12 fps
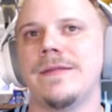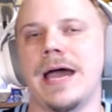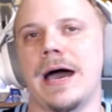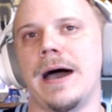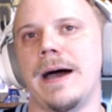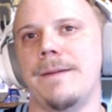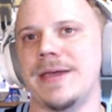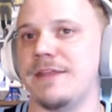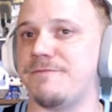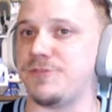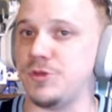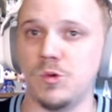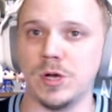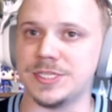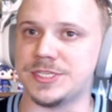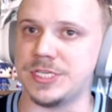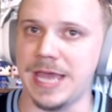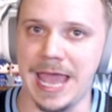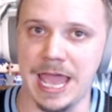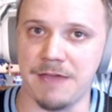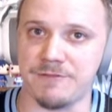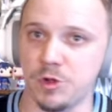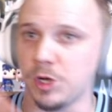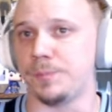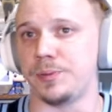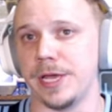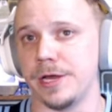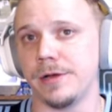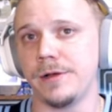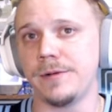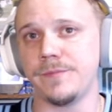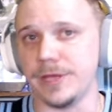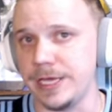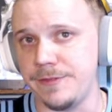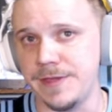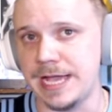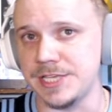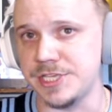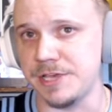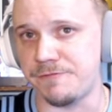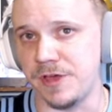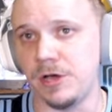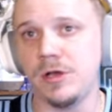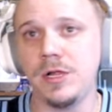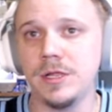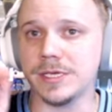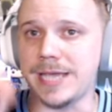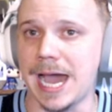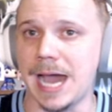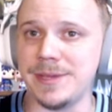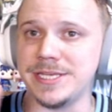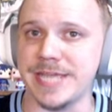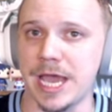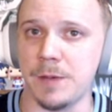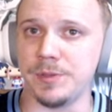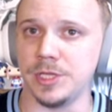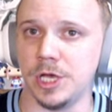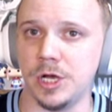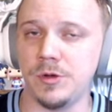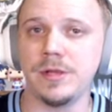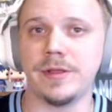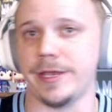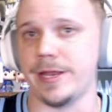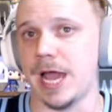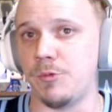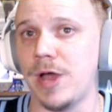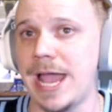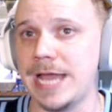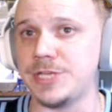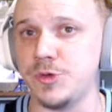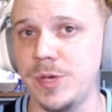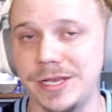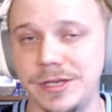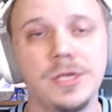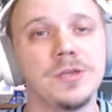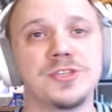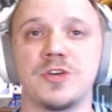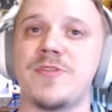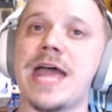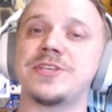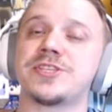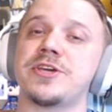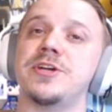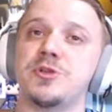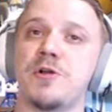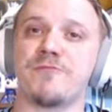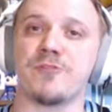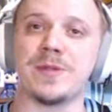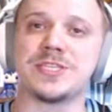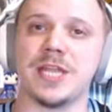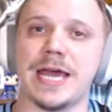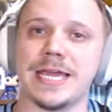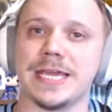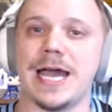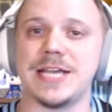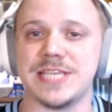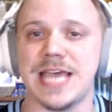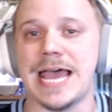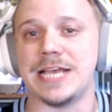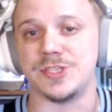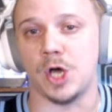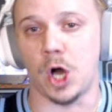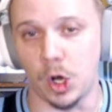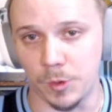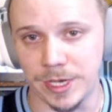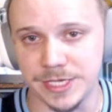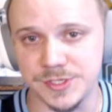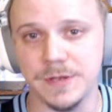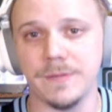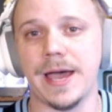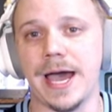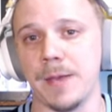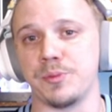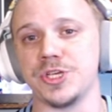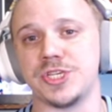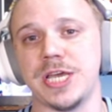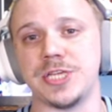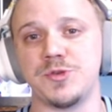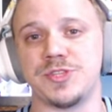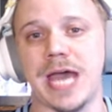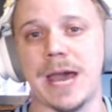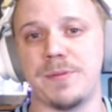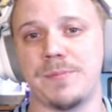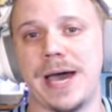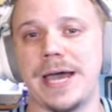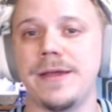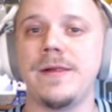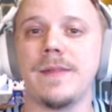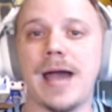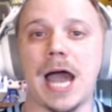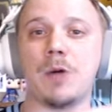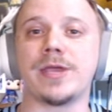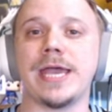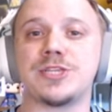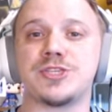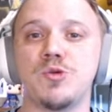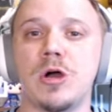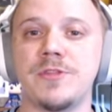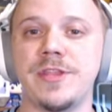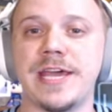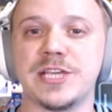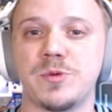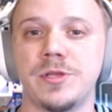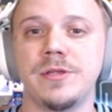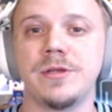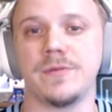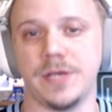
Um, and if you want to have your player in the SFL, comment down below and I will add you in. So that is going to do it for me tonight, guys. As always, I appreciate you stopping by. I will catch you on the next one.